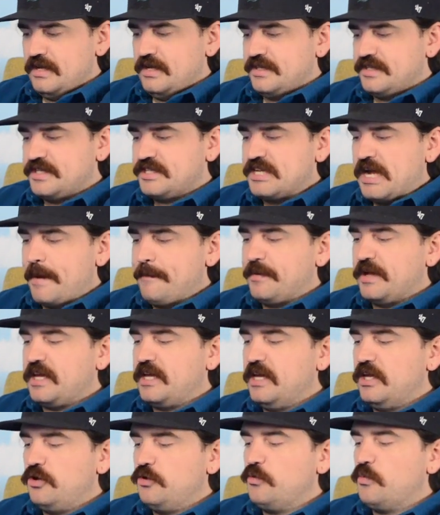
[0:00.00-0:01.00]
The type of
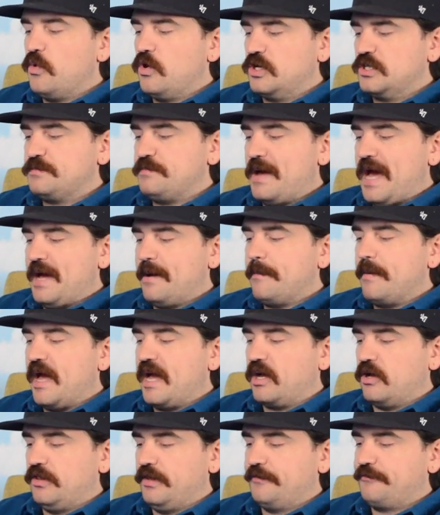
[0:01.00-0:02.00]
kid who wore his
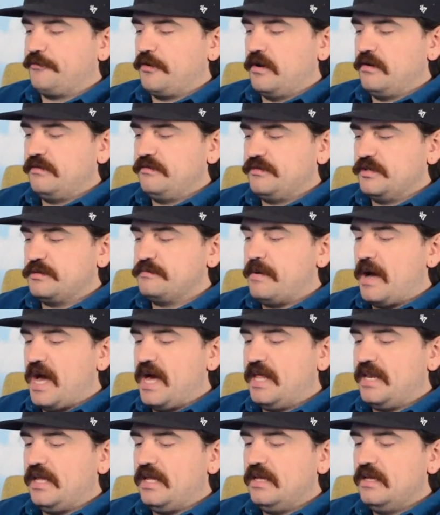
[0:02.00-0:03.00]
backpack on the front of his
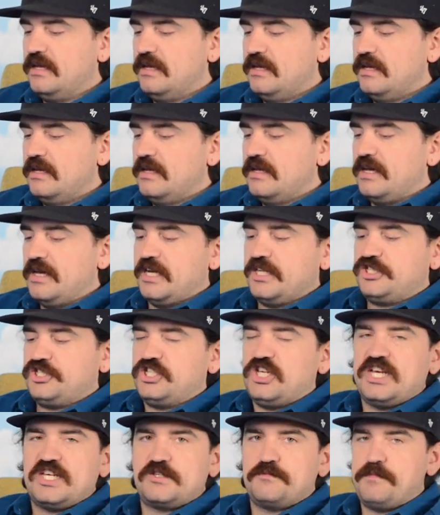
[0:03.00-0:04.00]
body, a
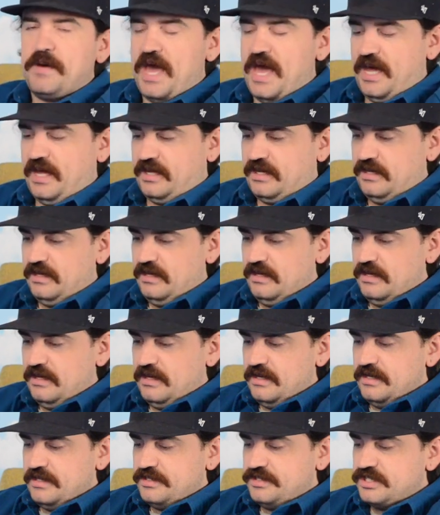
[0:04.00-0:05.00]
chest pack,
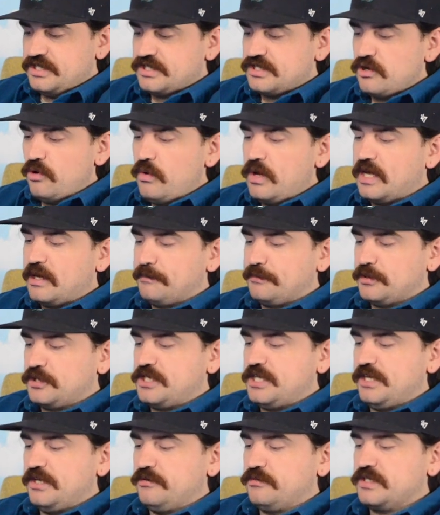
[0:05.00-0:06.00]
just so he could
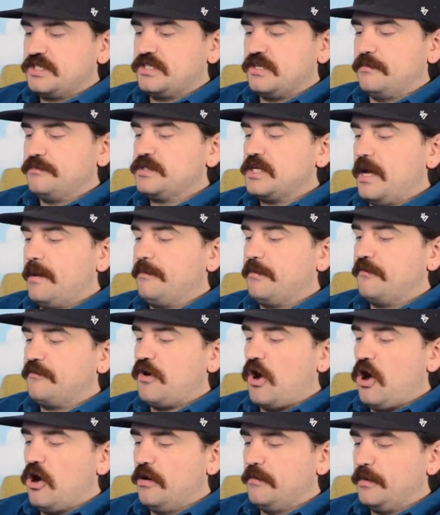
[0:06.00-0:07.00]
pretend it was some type of
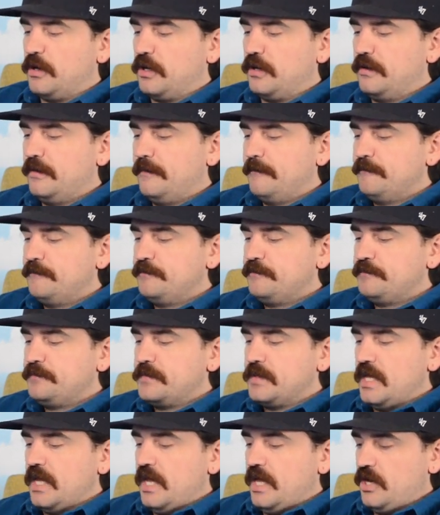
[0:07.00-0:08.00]
armor.
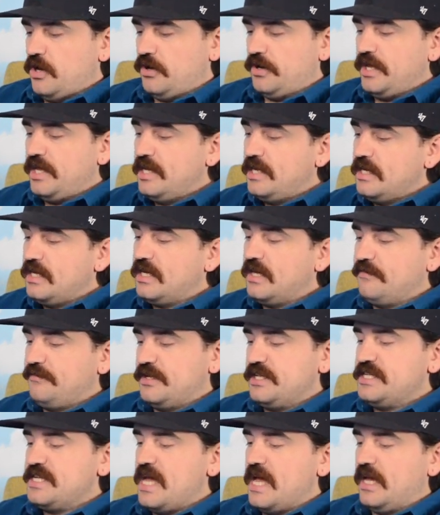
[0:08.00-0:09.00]
And on any
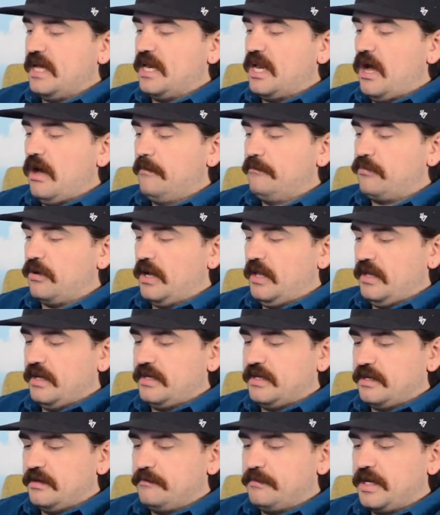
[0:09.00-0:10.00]
given day, an umbrella
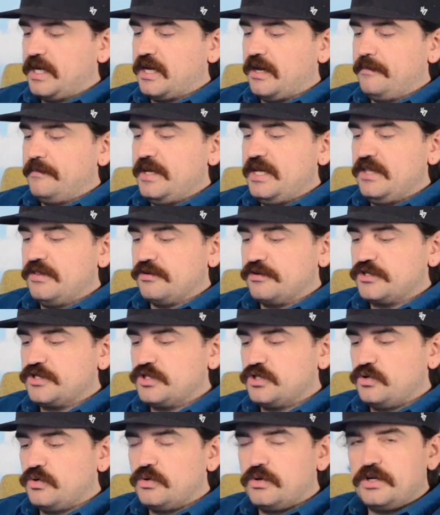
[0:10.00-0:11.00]
could become either
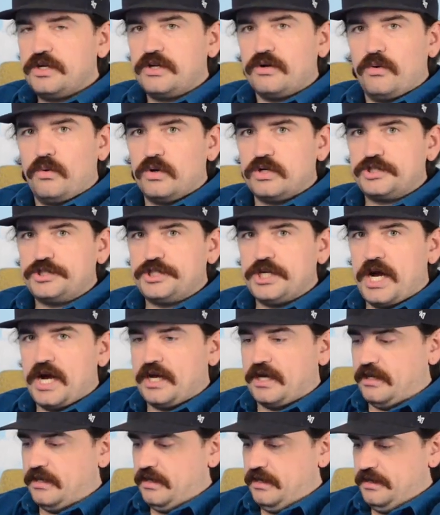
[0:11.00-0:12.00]
sword or
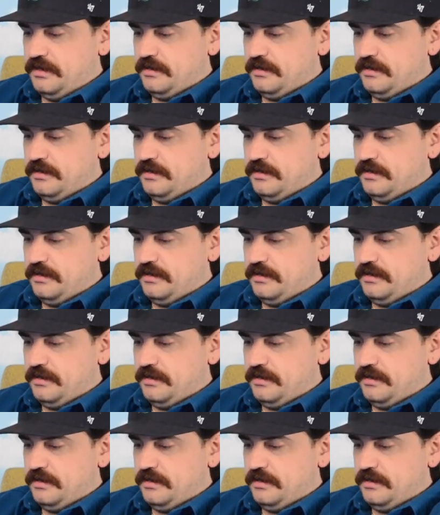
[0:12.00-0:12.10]
shotgun.